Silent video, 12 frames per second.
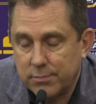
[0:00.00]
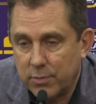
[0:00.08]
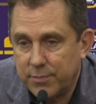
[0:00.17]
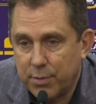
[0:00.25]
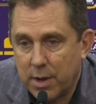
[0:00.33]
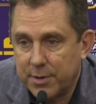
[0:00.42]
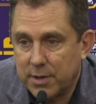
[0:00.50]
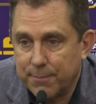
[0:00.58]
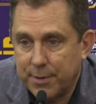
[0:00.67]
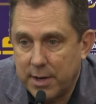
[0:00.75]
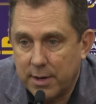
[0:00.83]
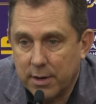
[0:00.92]
we've probably
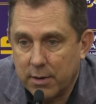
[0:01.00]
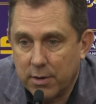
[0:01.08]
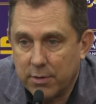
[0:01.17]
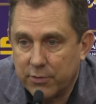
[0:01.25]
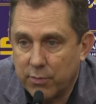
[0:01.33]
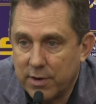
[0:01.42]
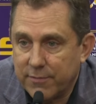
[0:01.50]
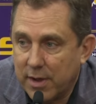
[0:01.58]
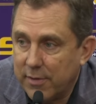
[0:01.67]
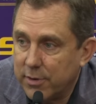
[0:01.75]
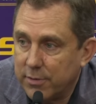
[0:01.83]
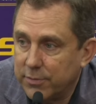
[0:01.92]
competed in 125,
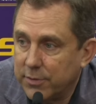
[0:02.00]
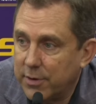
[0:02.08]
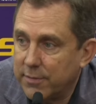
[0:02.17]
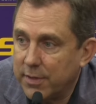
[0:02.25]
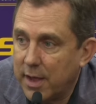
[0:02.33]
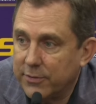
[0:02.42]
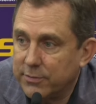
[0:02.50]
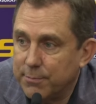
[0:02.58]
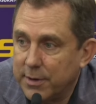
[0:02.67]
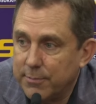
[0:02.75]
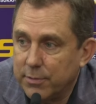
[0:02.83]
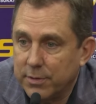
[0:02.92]
130,000
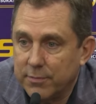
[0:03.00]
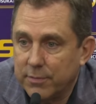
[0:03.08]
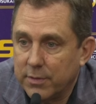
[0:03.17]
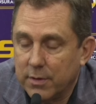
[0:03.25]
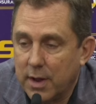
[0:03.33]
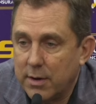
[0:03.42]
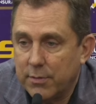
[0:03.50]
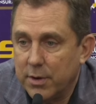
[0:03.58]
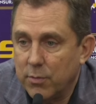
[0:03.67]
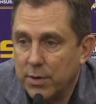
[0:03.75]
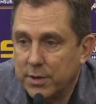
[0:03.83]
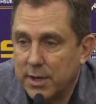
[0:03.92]
people, and I don't
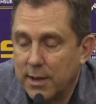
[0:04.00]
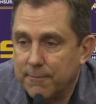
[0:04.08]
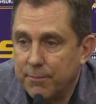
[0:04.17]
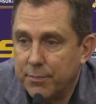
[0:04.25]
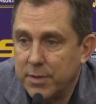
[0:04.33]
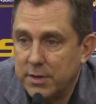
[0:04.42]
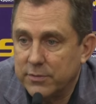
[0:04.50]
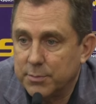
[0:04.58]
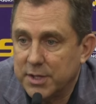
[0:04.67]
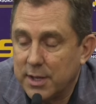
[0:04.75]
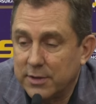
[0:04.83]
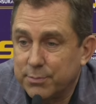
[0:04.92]
know what that means,
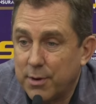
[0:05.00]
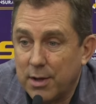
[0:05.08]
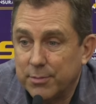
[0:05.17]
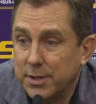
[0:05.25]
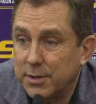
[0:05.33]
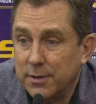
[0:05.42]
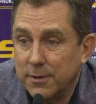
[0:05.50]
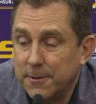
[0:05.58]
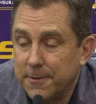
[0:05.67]
but that's probably